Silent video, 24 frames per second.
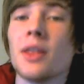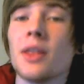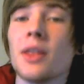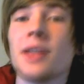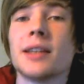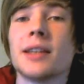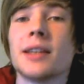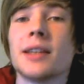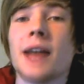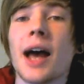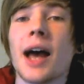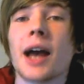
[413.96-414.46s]

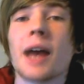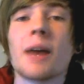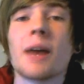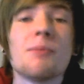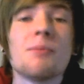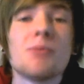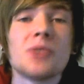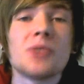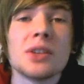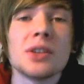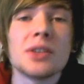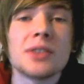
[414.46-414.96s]
The attack
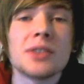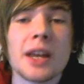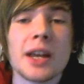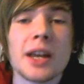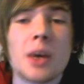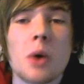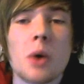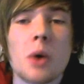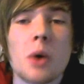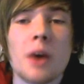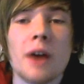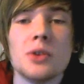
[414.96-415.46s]
does
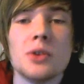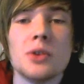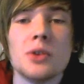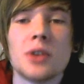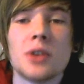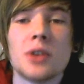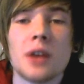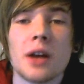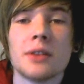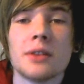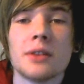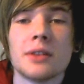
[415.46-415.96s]
take quite a few
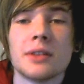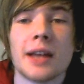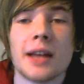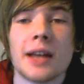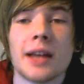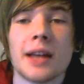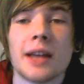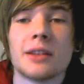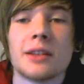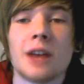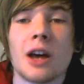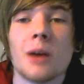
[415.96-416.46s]
turns to
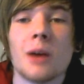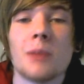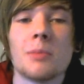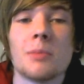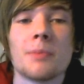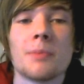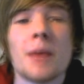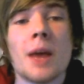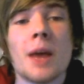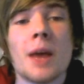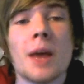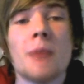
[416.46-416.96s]
set
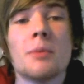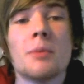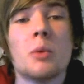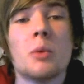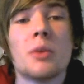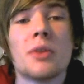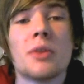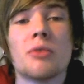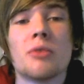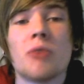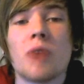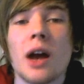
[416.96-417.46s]
up, but
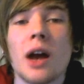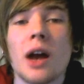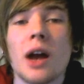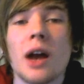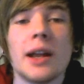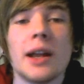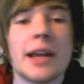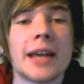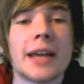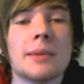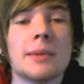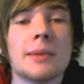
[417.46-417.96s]
with the right
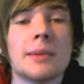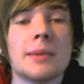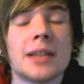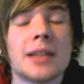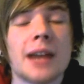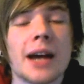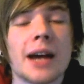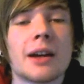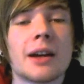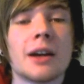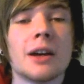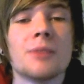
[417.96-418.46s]
early game
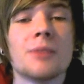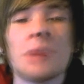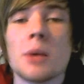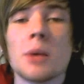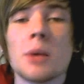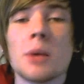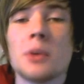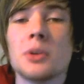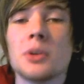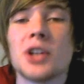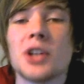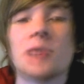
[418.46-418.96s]
attacker,
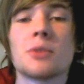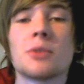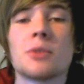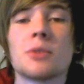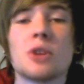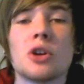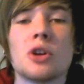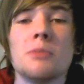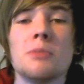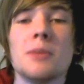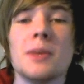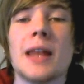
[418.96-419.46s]

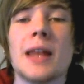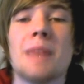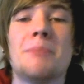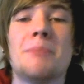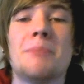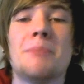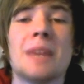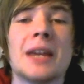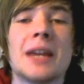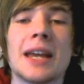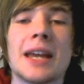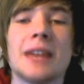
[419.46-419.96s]
Machamp could be
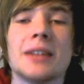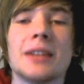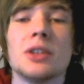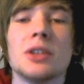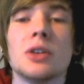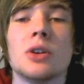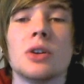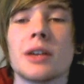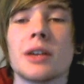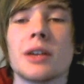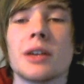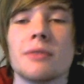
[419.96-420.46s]
that big hitter
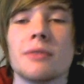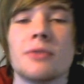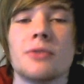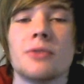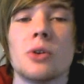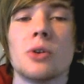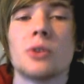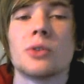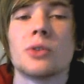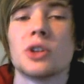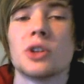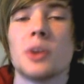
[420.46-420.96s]
you're looking
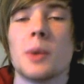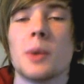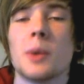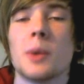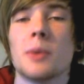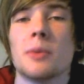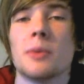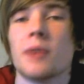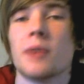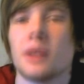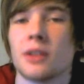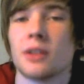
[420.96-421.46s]
for to
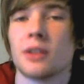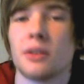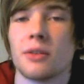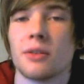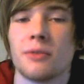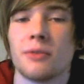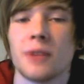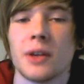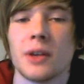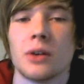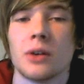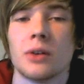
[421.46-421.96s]
sweep the rest of the
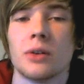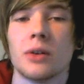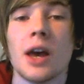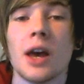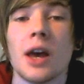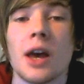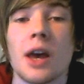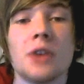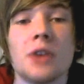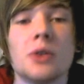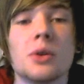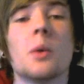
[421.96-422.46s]
field,
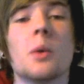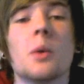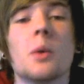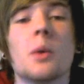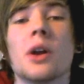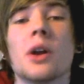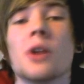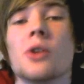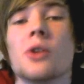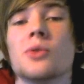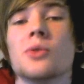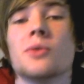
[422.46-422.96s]
doing
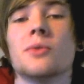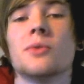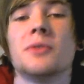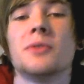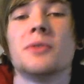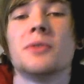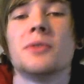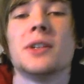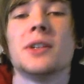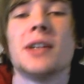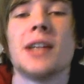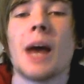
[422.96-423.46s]

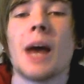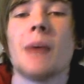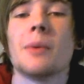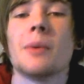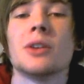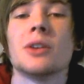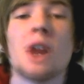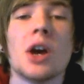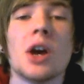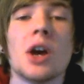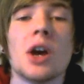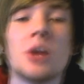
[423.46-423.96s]
150
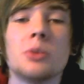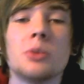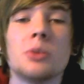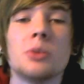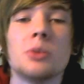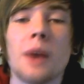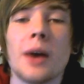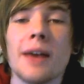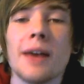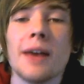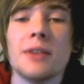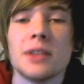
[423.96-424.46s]
damage to
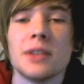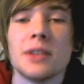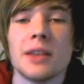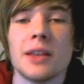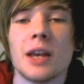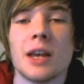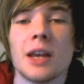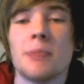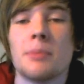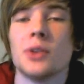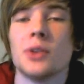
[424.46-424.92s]
whatever's in the